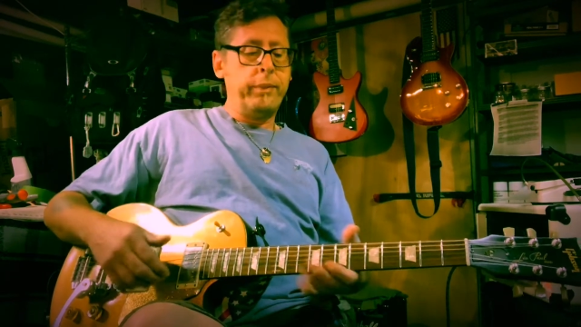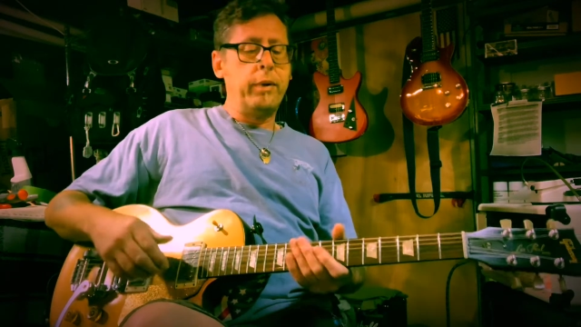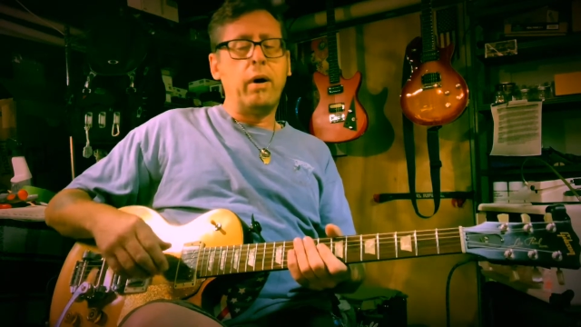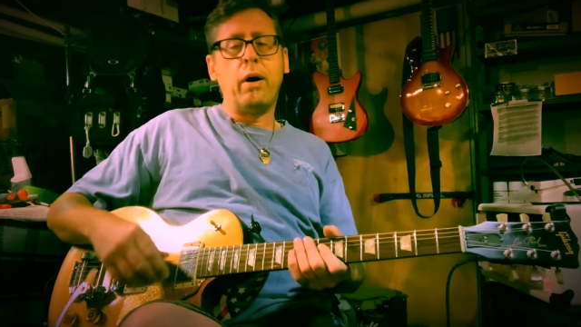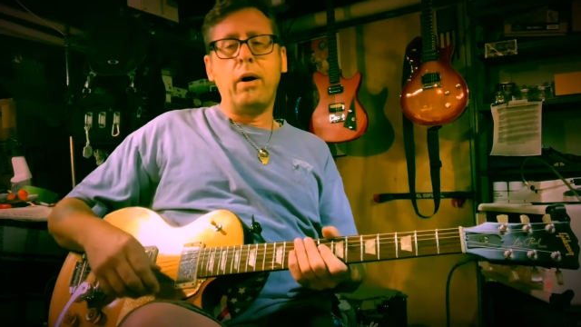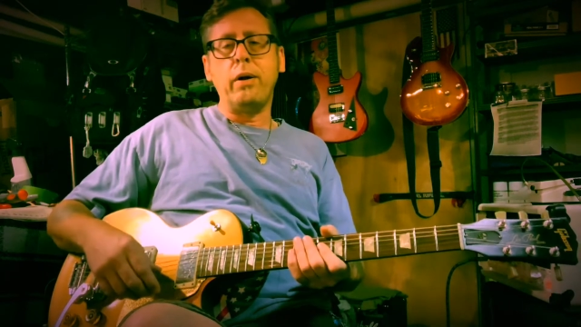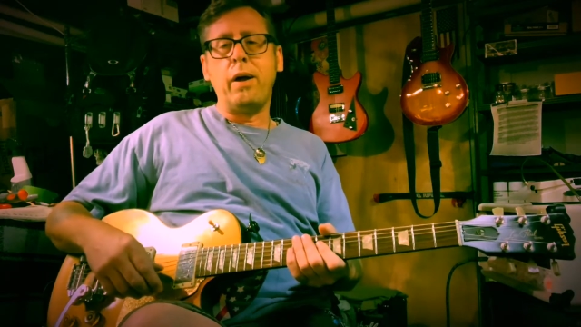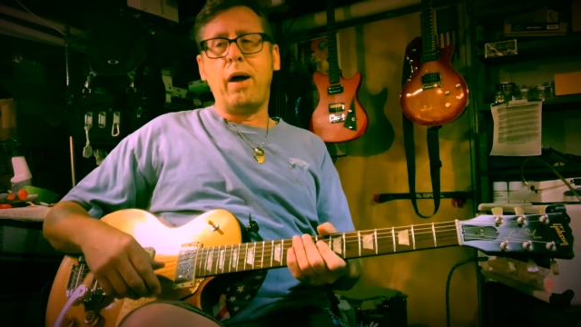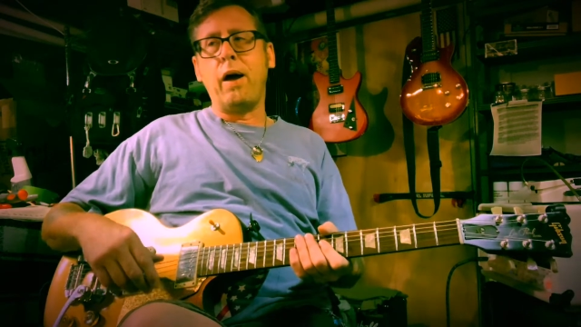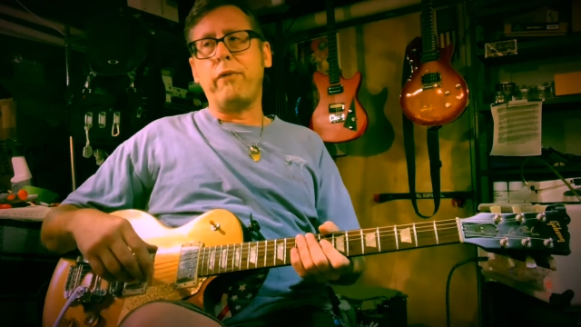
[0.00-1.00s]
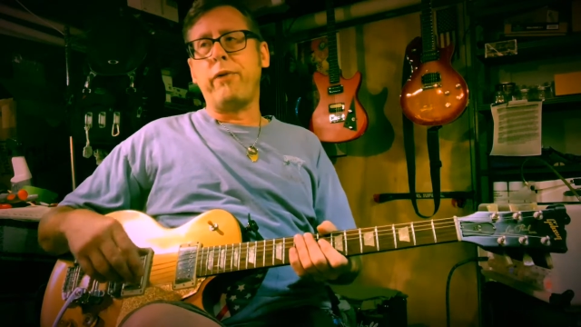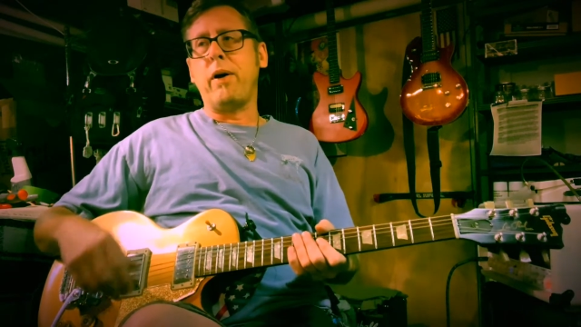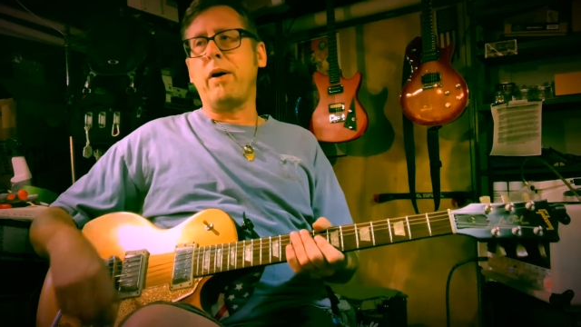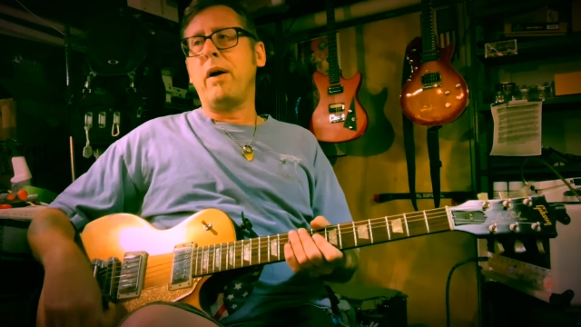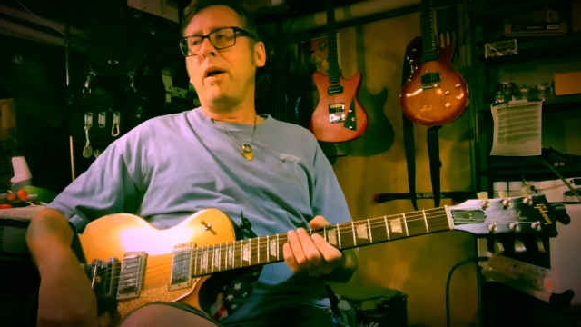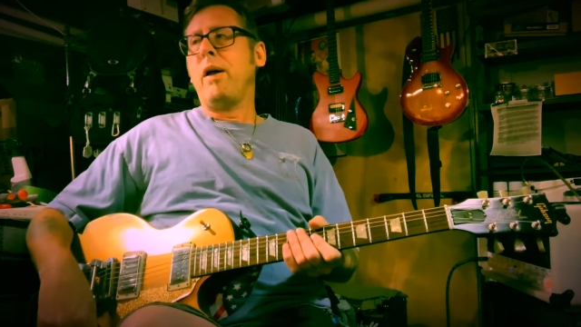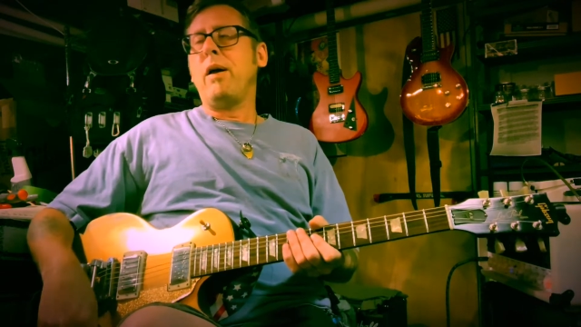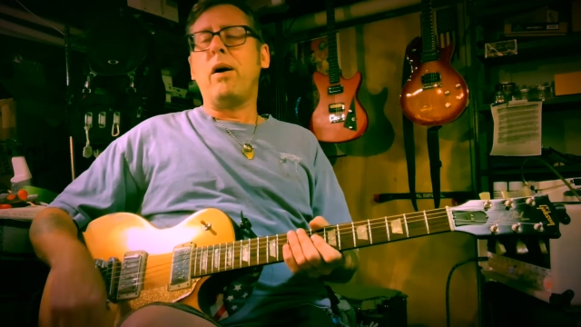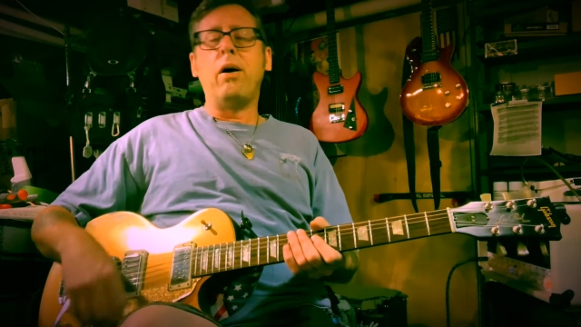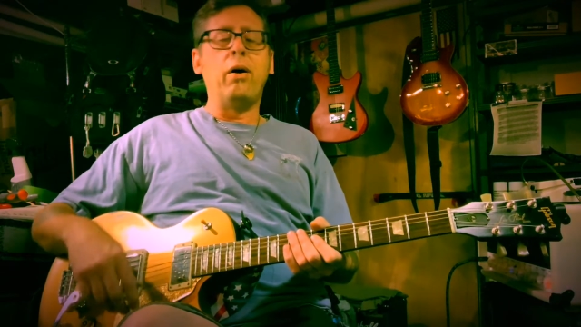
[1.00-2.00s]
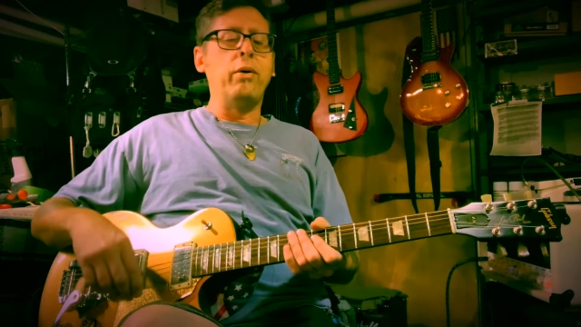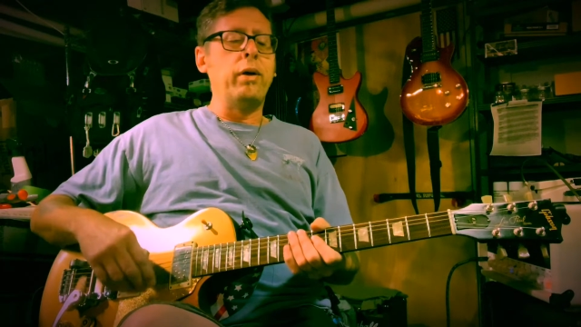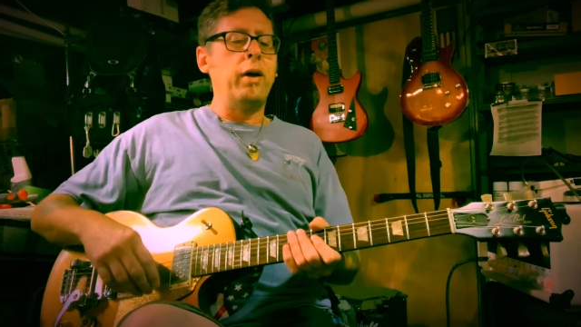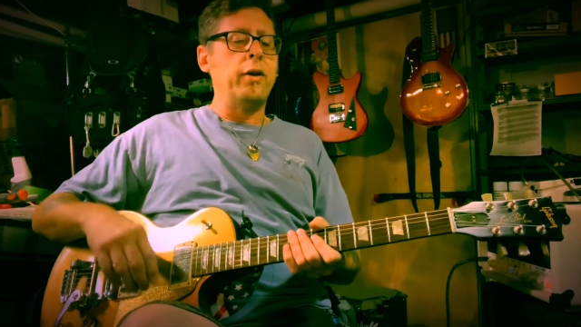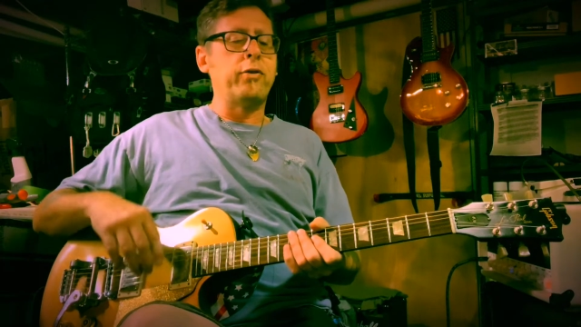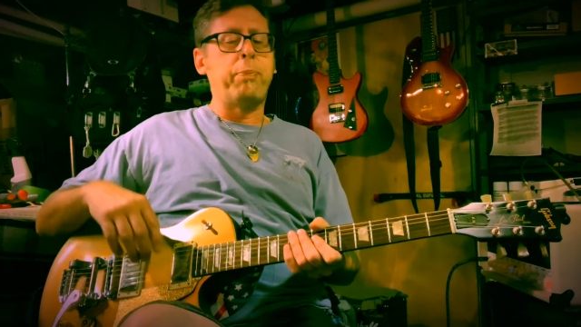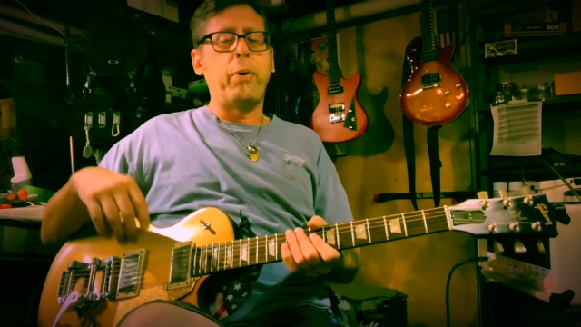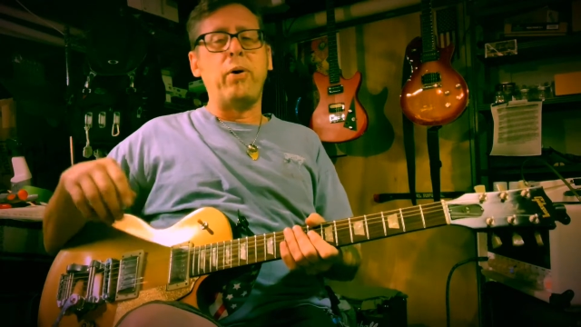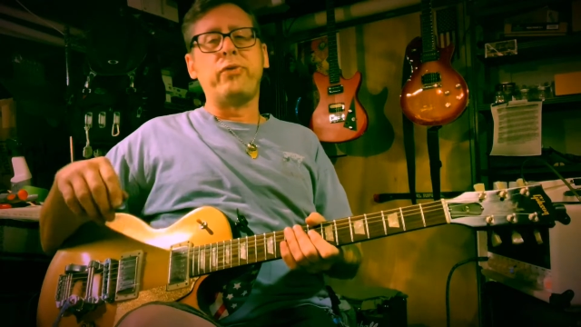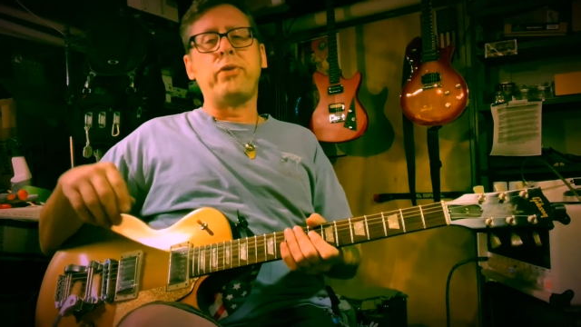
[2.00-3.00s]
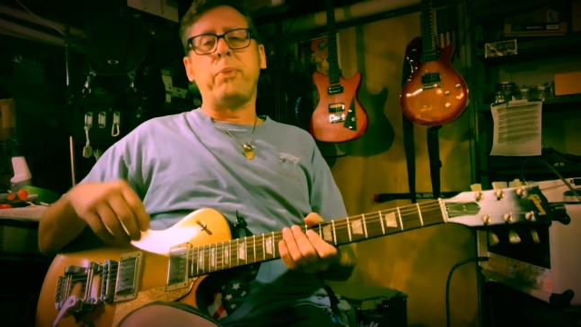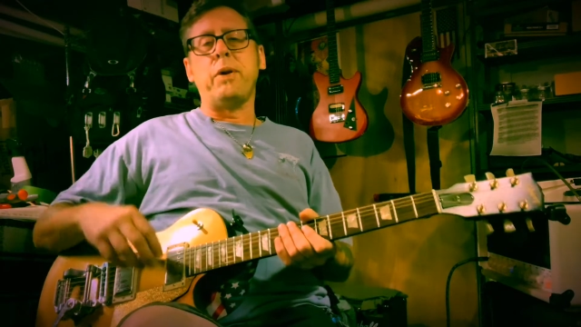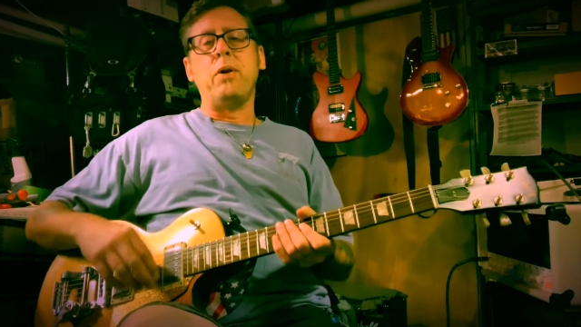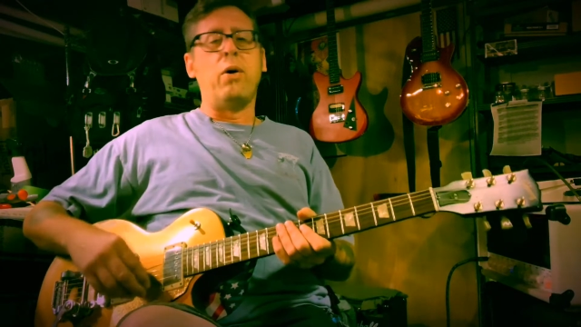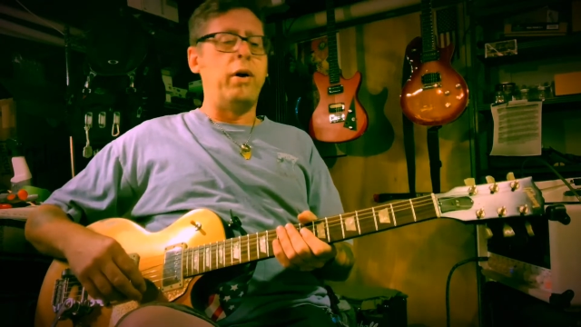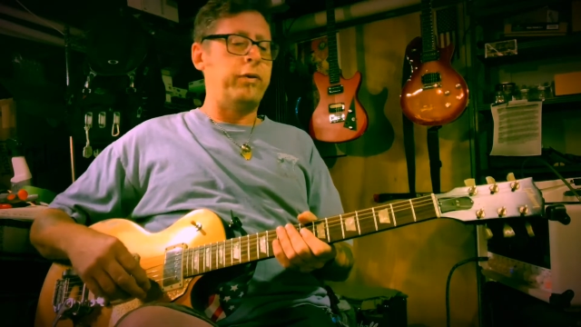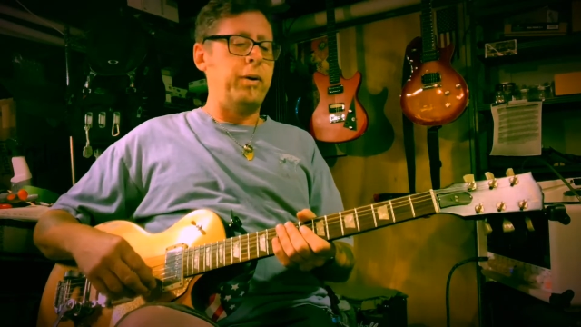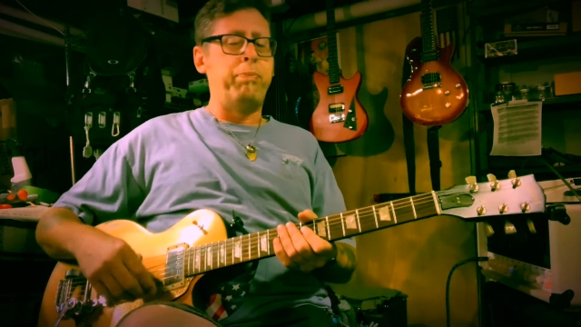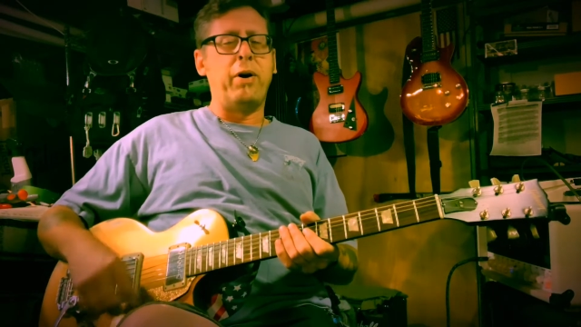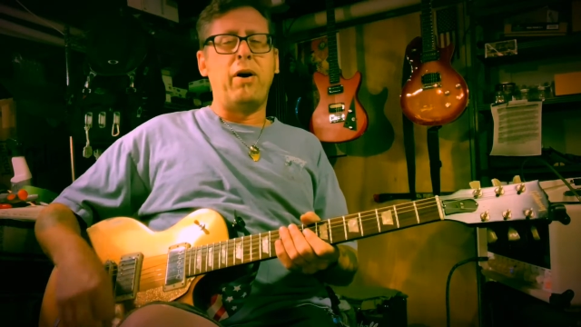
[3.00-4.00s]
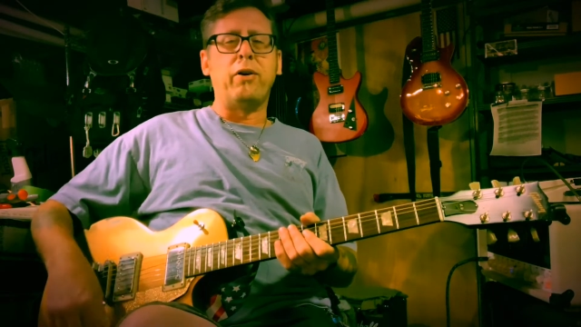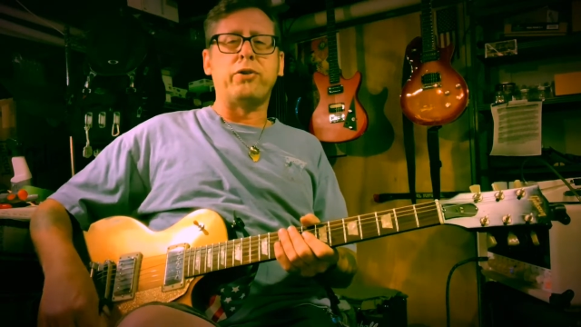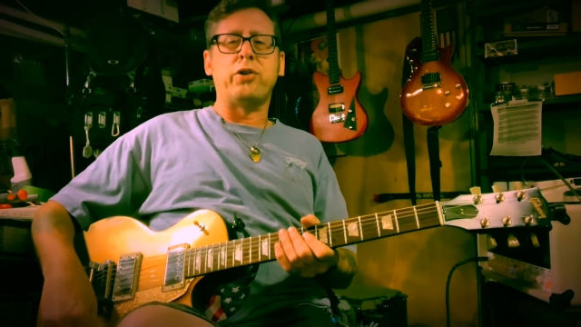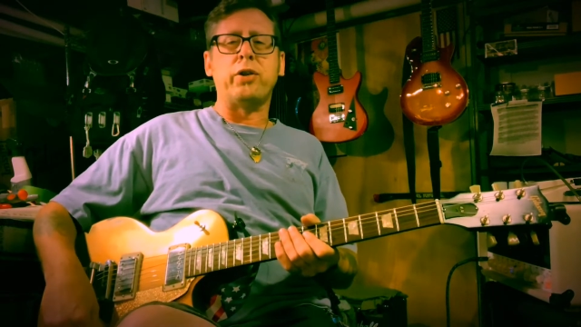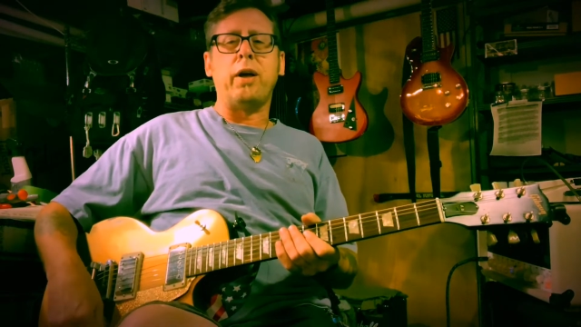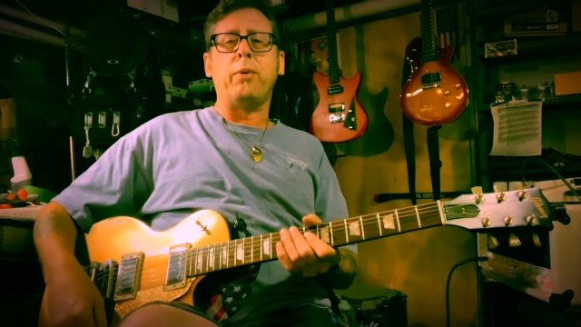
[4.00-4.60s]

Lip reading: Oh yeah, oh, it's supposed to be noisy. Bullshit.